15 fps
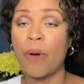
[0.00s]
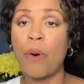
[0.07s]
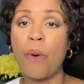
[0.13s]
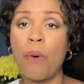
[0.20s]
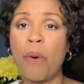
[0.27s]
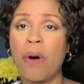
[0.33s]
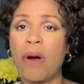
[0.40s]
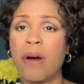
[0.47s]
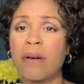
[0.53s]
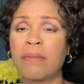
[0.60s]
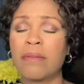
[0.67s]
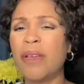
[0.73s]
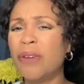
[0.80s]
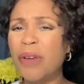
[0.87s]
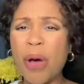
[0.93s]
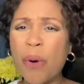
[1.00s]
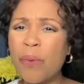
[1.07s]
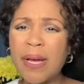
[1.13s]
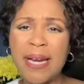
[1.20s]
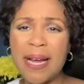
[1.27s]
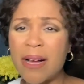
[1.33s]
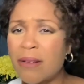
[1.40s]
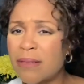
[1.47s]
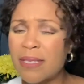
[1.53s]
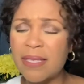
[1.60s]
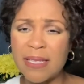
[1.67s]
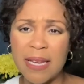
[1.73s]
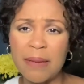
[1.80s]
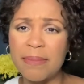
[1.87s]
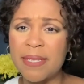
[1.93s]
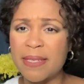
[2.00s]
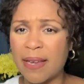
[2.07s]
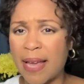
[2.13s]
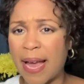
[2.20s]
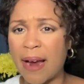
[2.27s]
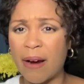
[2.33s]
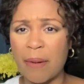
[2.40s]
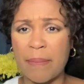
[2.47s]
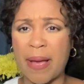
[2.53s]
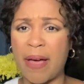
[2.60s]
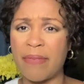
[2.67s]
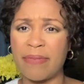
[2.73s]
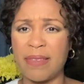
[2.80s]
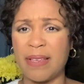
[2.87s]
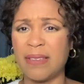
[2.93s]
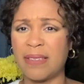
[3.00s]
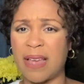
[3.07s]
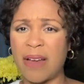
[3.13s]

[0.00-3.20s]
Or, no one else seems to care about this.